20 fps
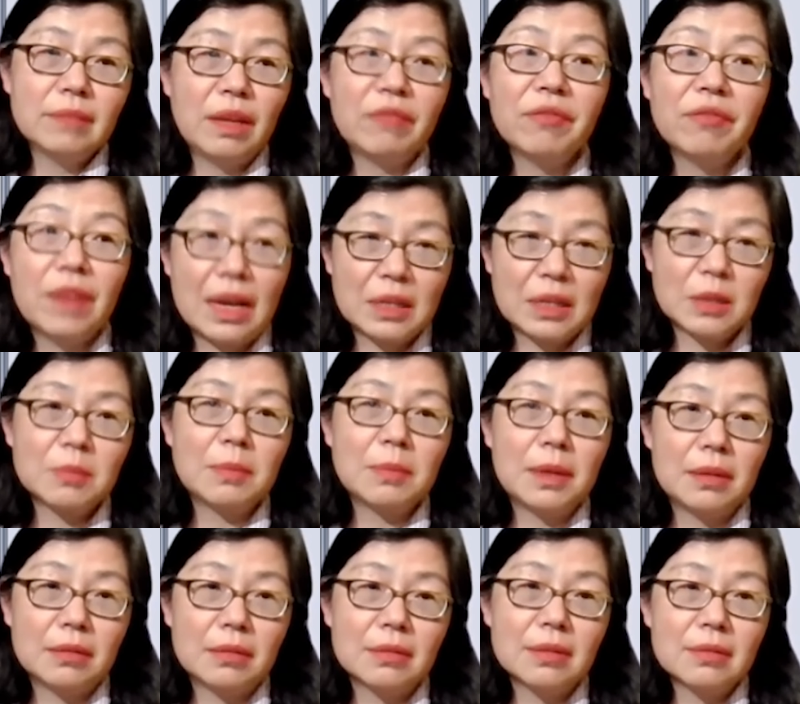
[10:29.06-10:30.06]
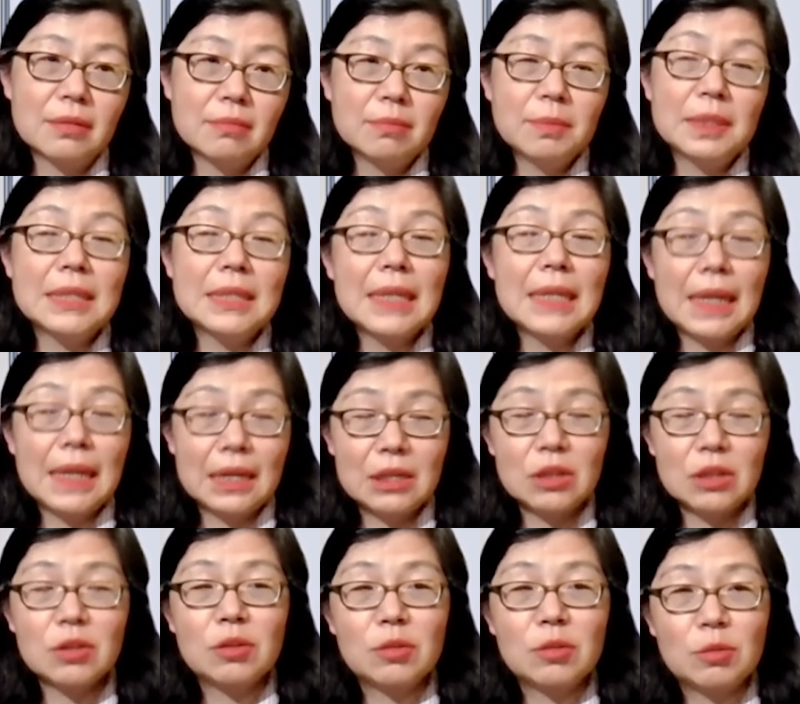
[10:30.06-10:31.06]
investment
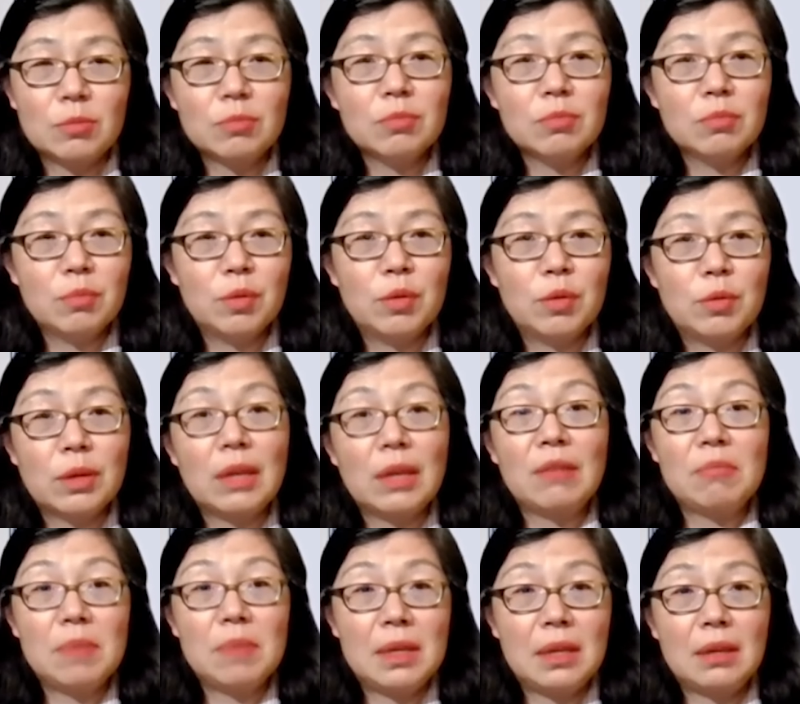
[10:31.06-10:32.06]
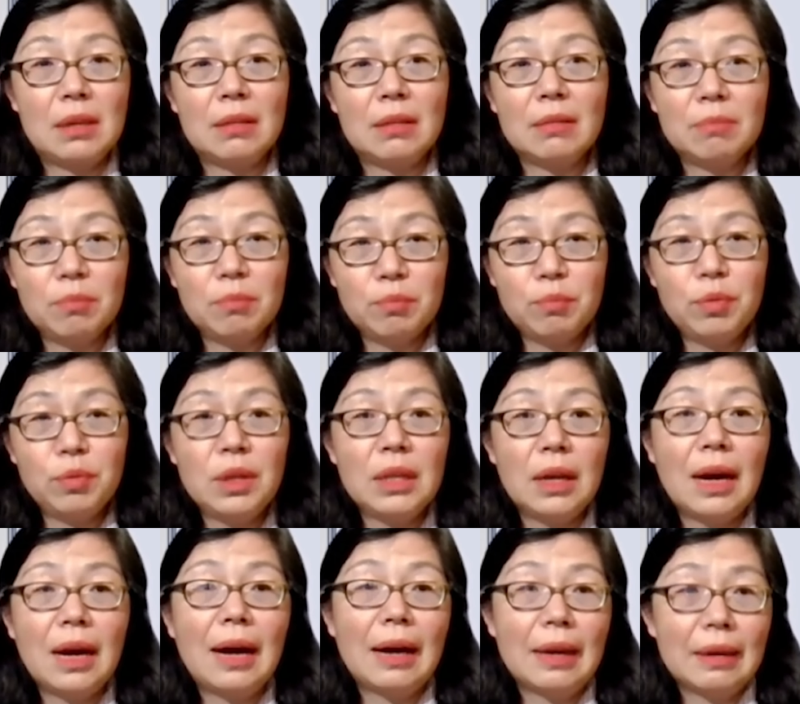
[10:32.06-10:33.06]
potential will give me pretty
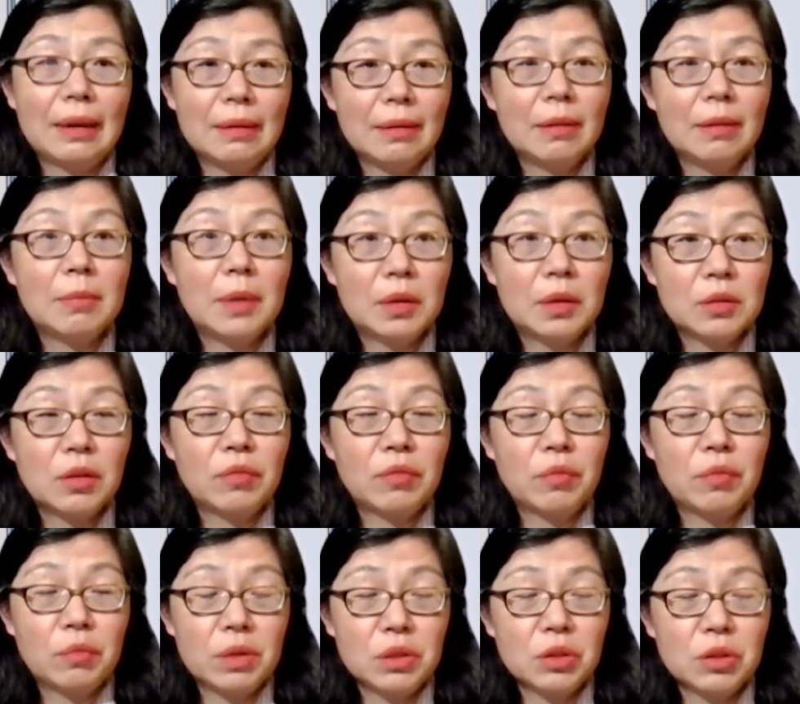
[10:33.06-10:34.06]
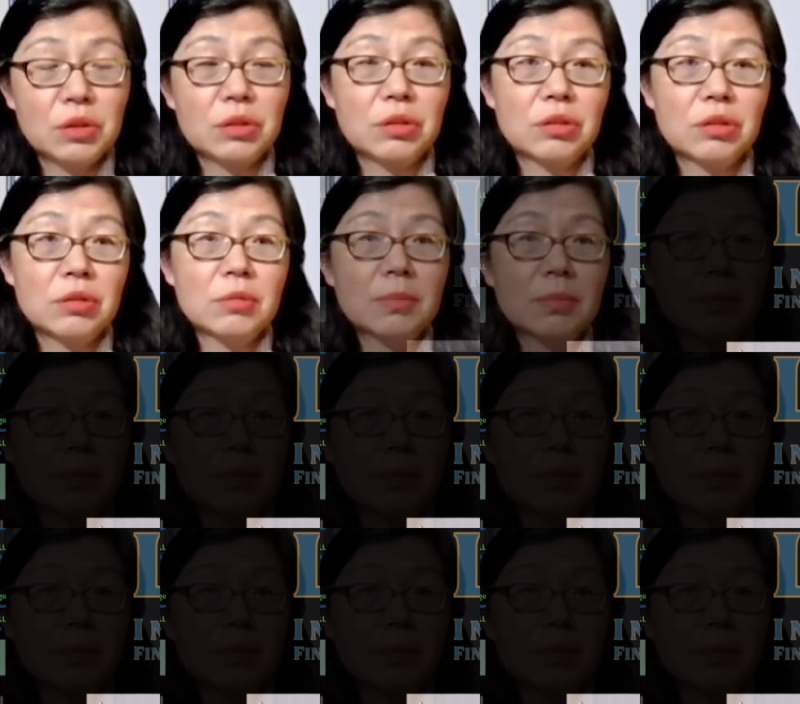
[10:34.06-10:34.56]
high amount of return.